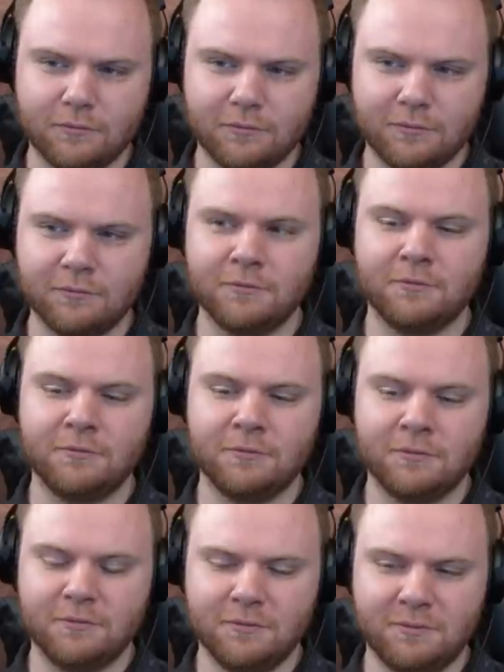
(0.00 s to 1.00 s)

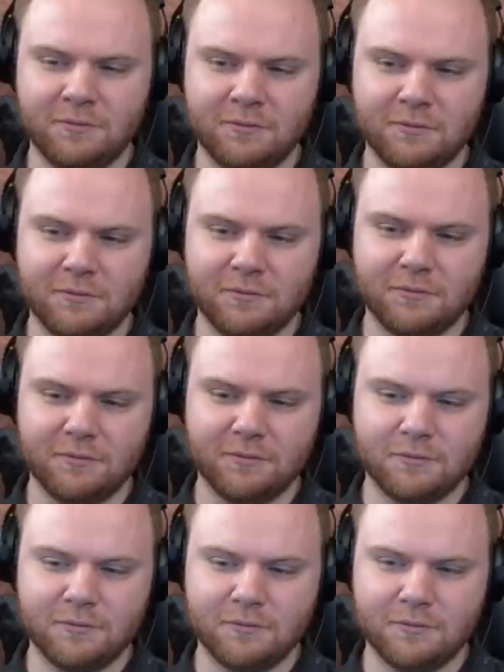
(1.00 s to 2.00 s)

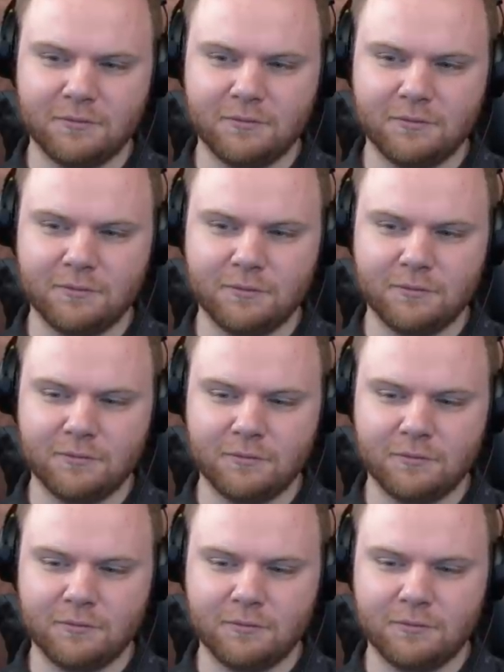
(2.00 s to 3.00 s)

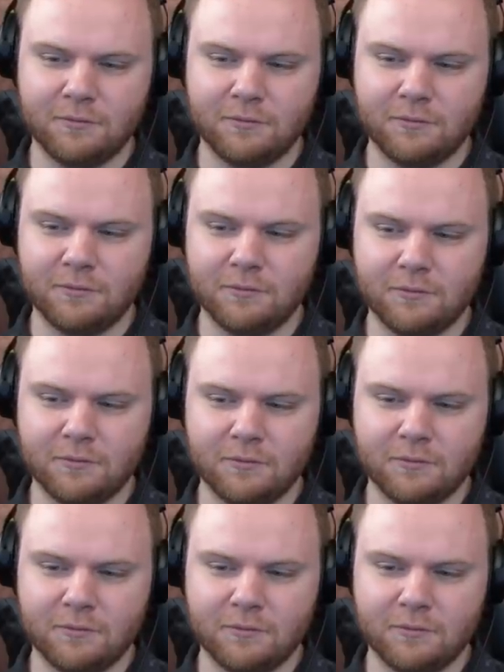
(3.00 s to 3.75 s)
(silent)